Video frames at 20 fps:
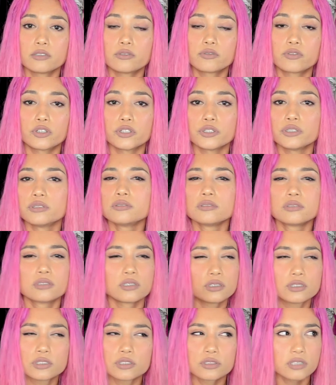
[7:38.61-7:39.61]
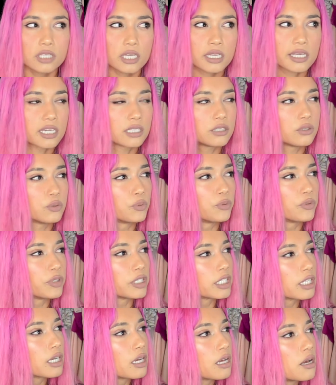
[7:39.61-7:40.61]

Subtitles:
for you, so just take an Uber.